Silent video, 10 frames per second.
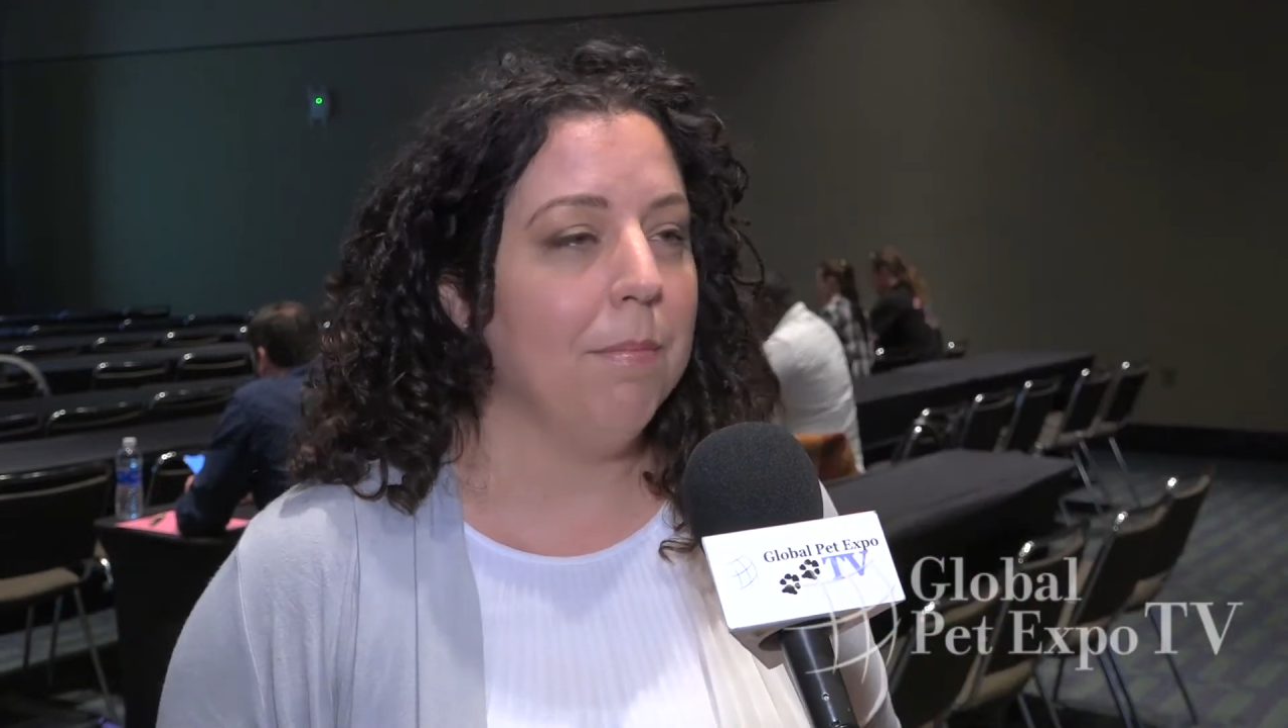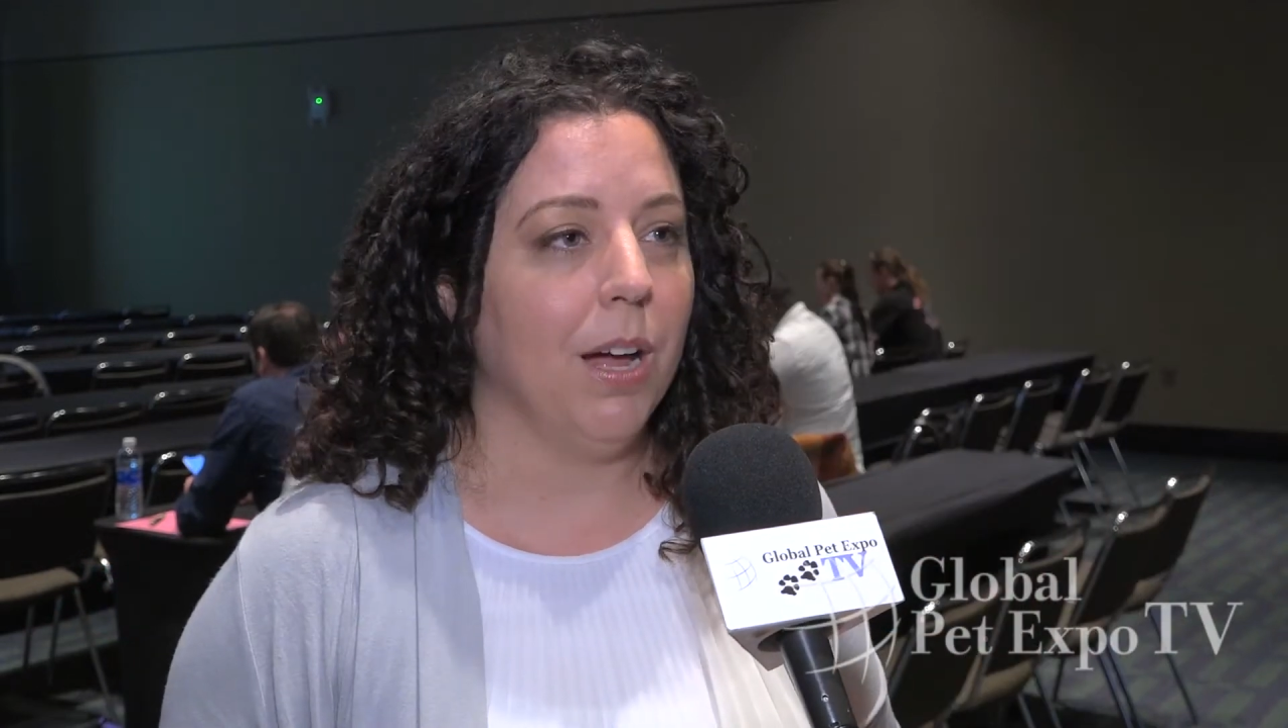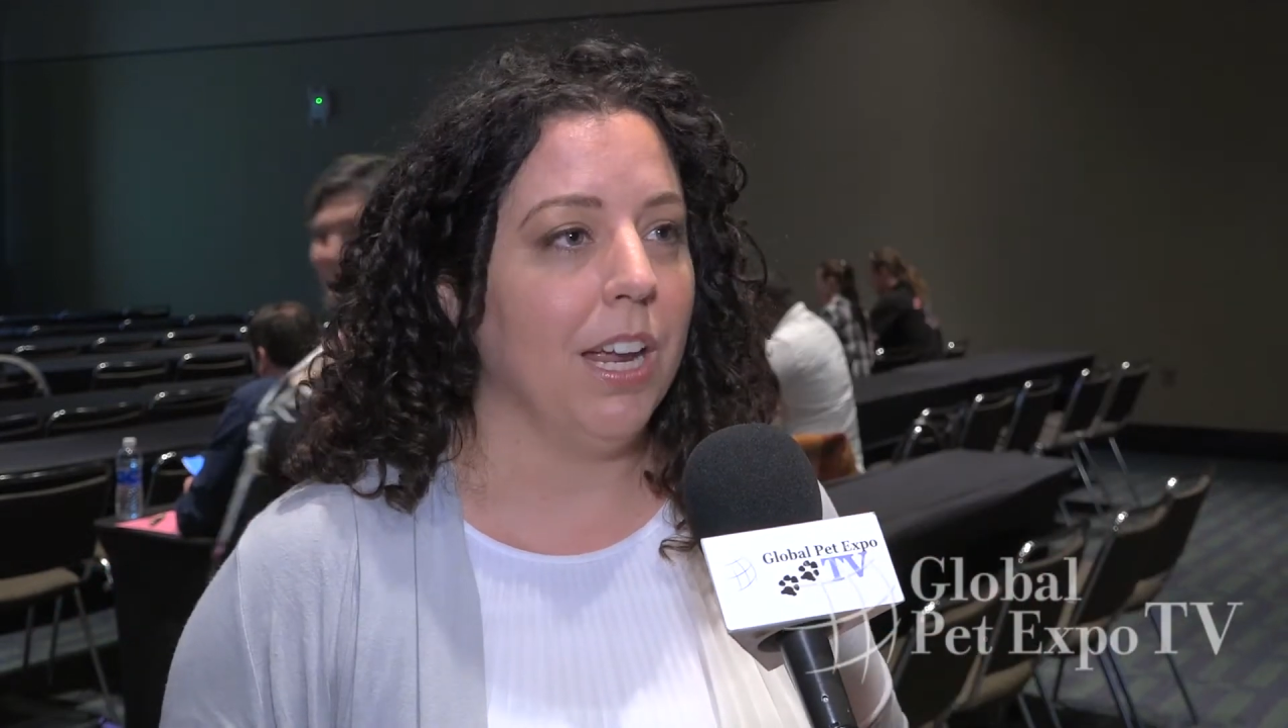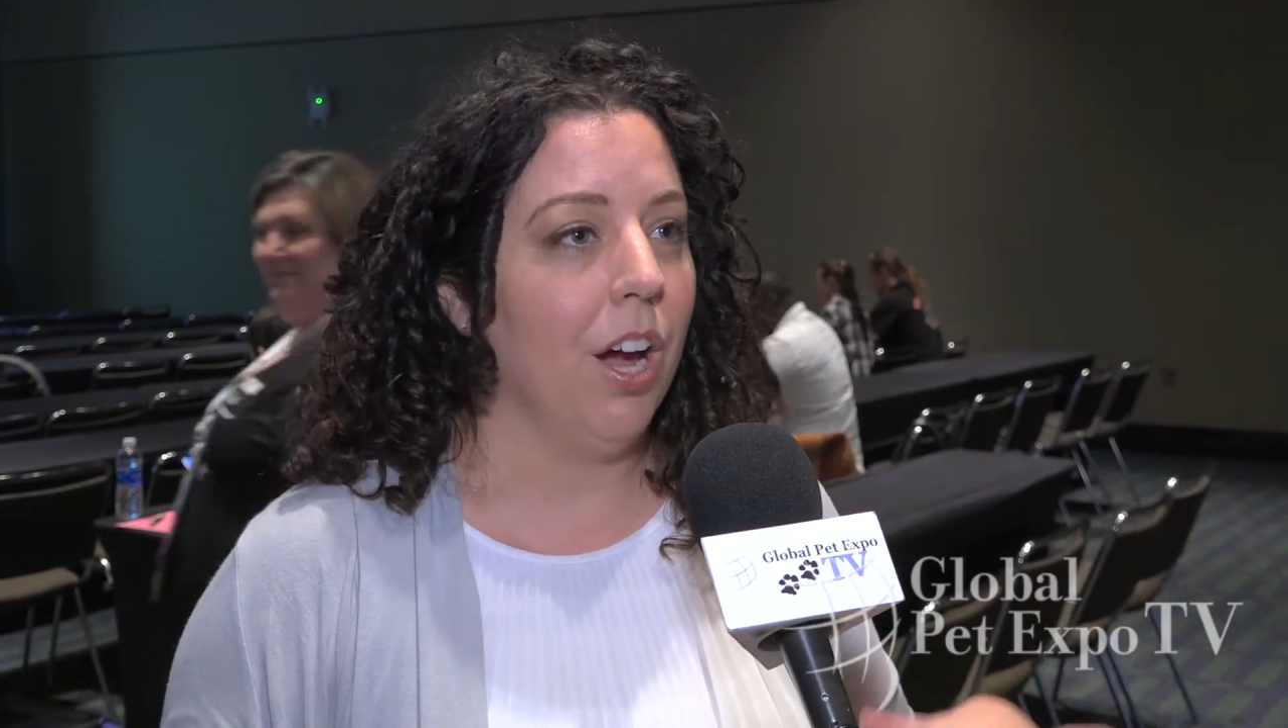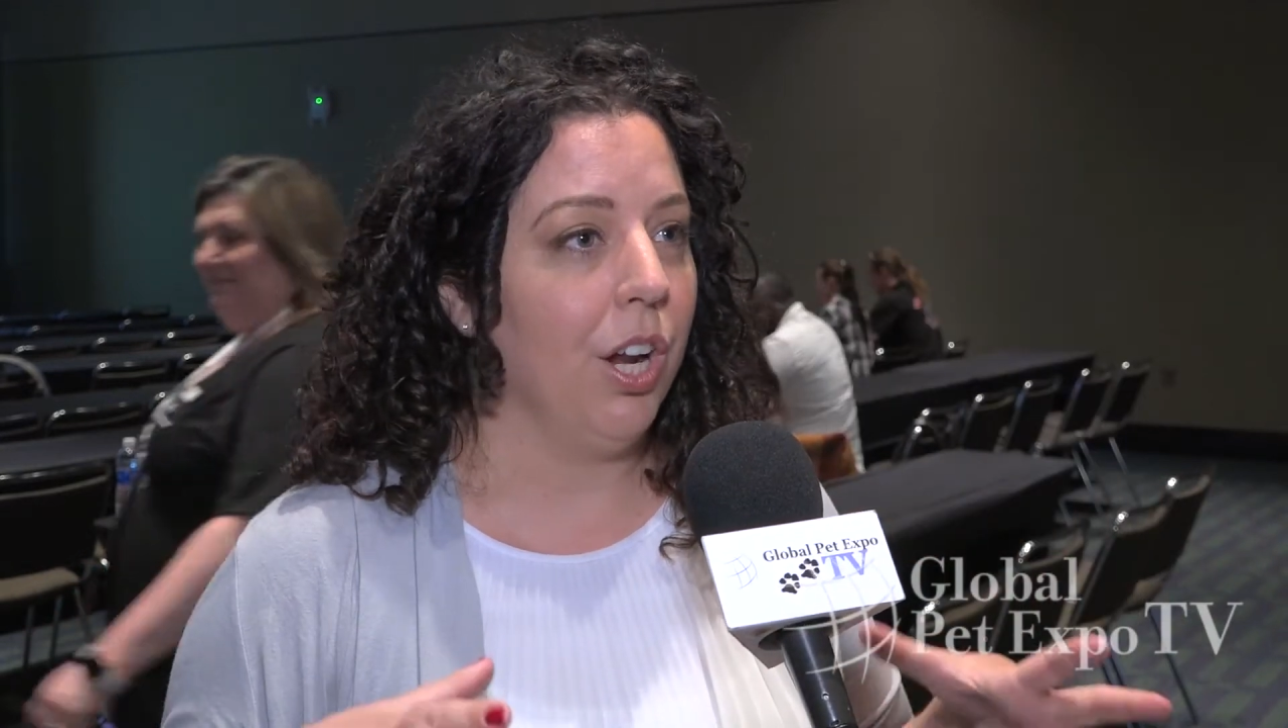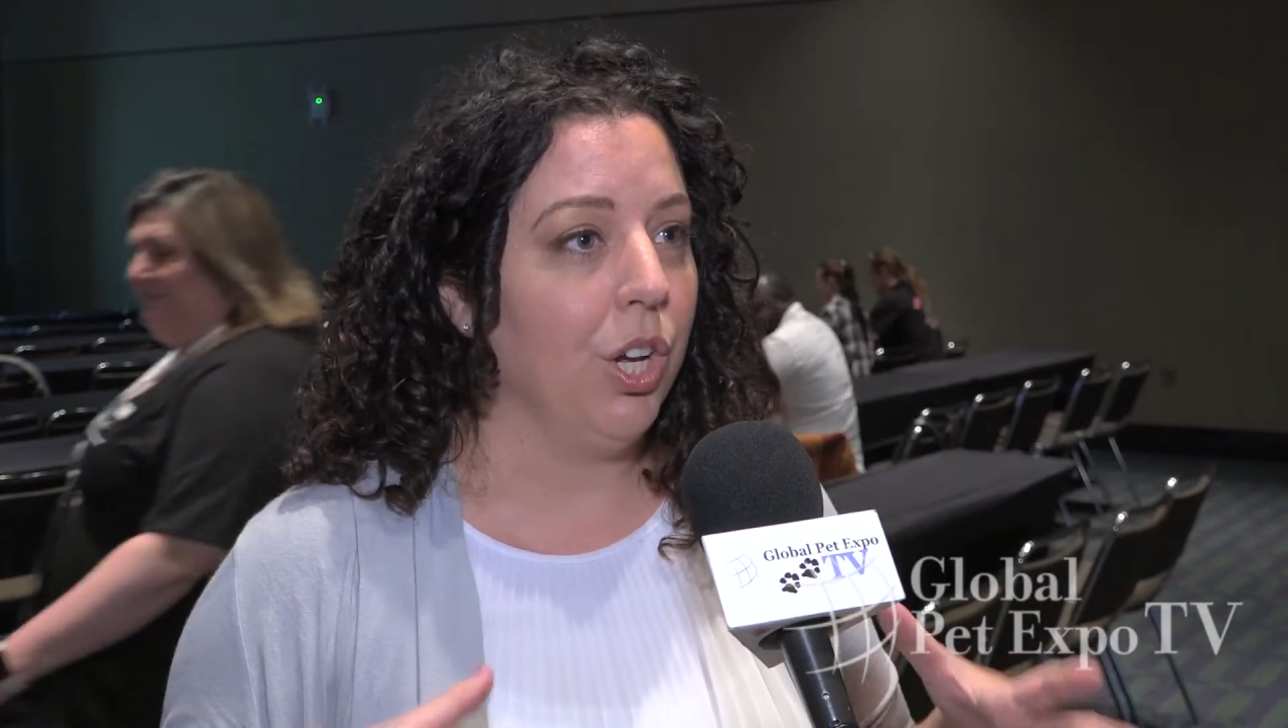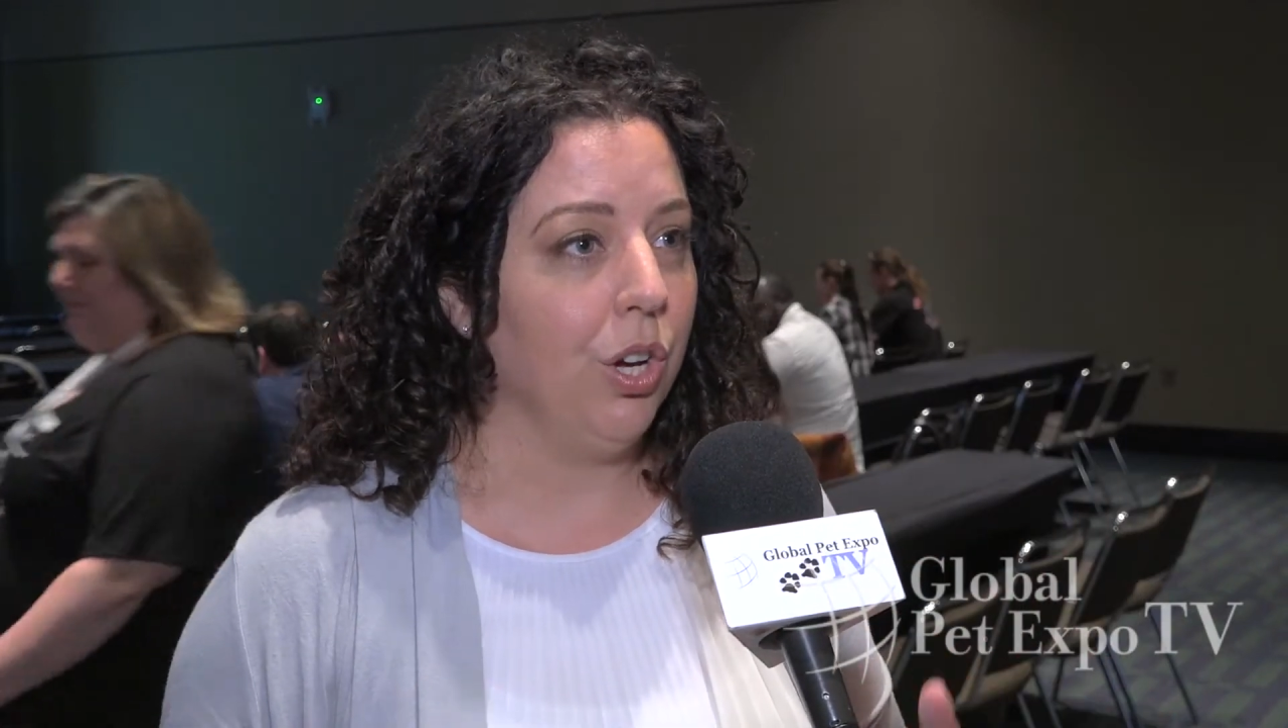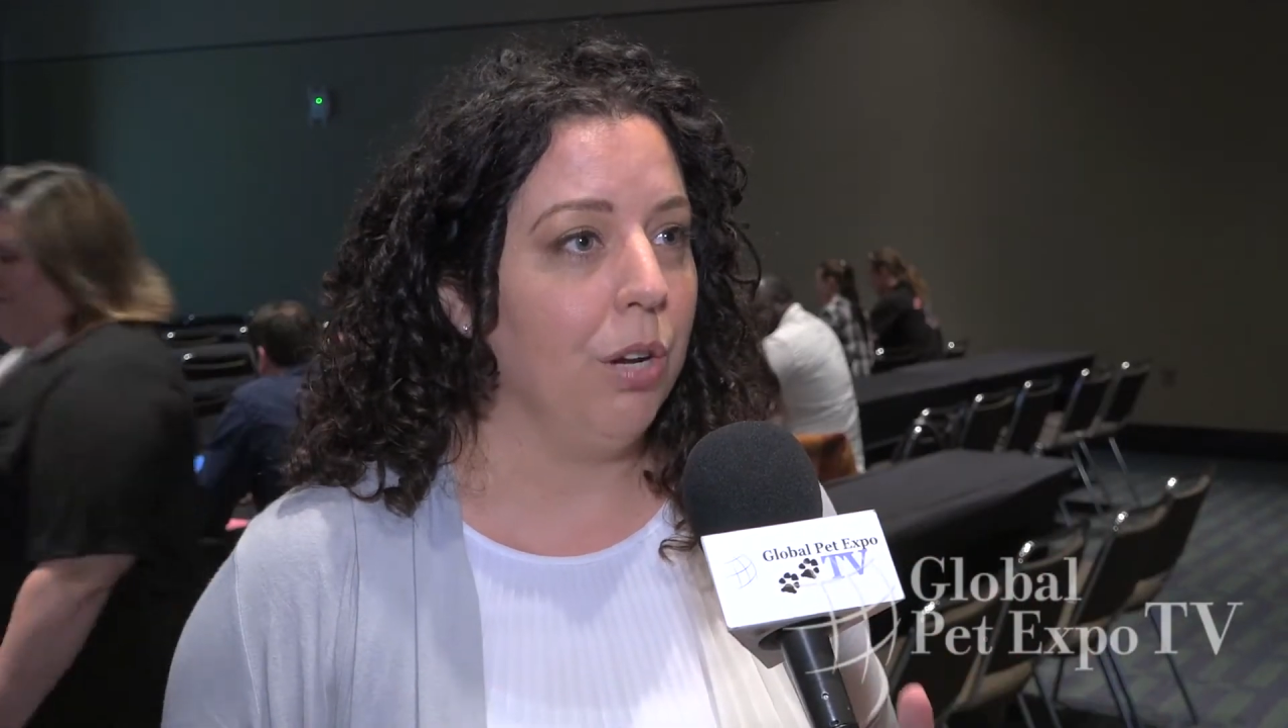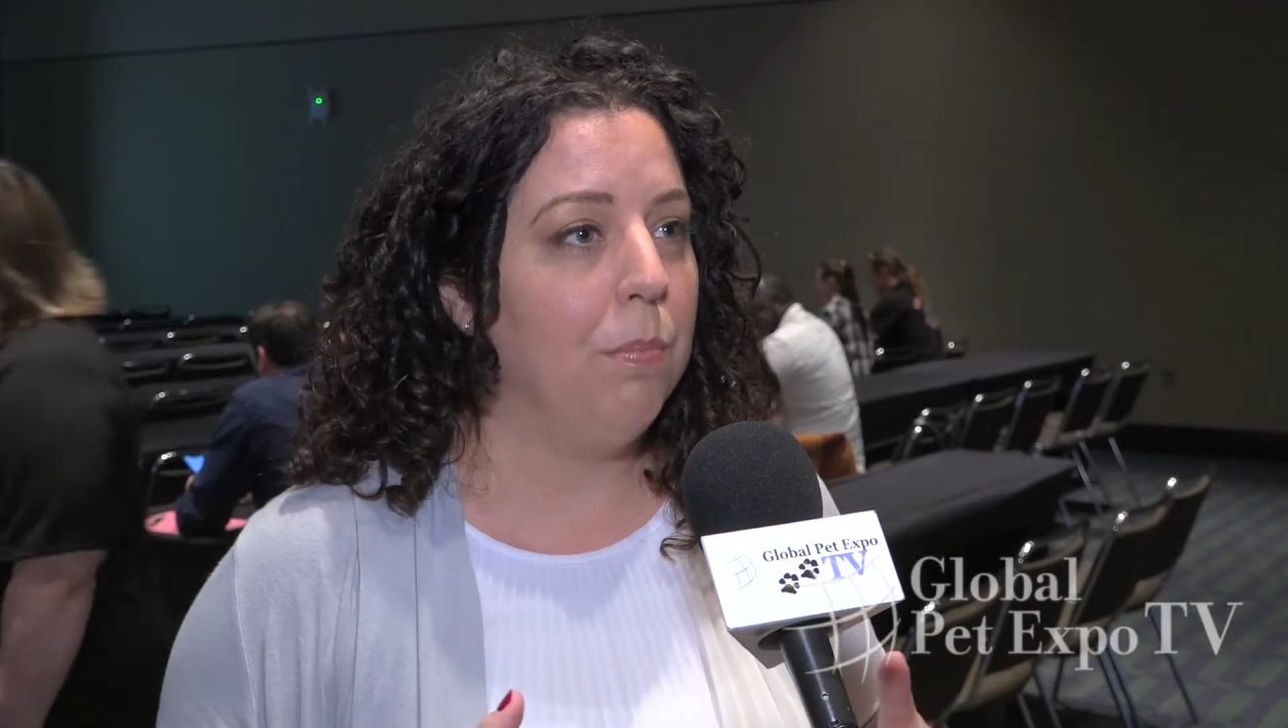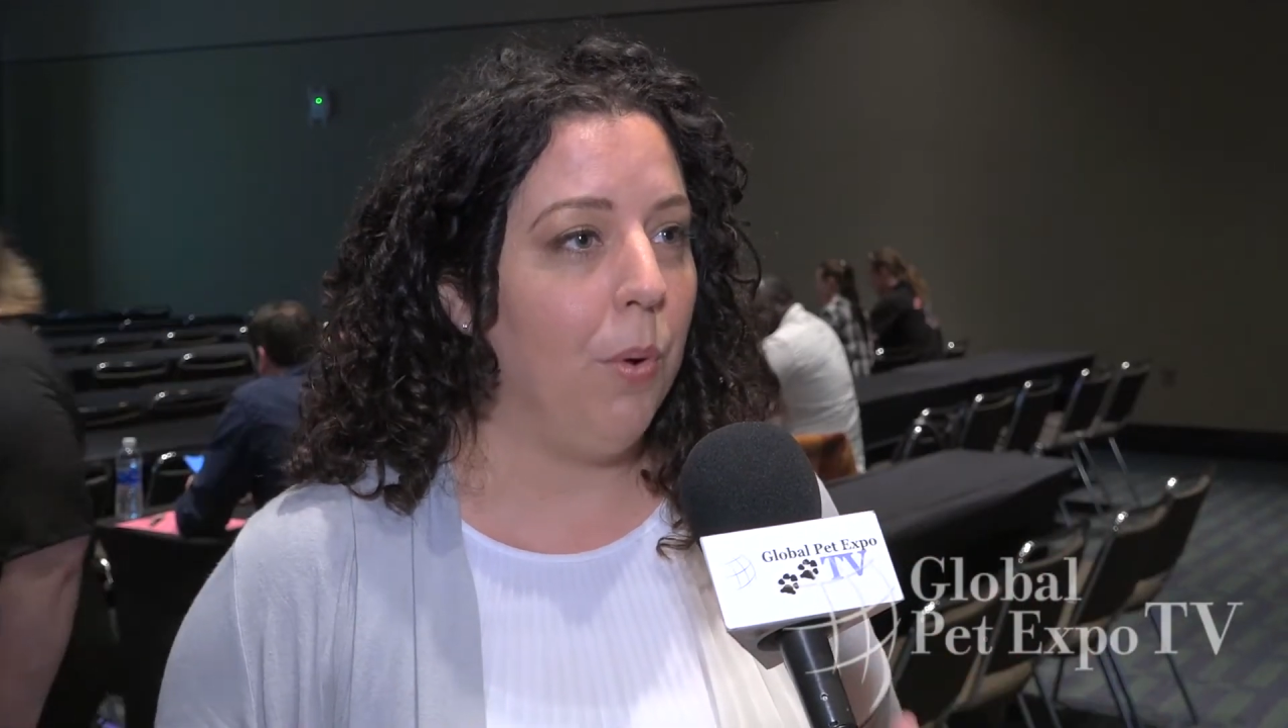money on a good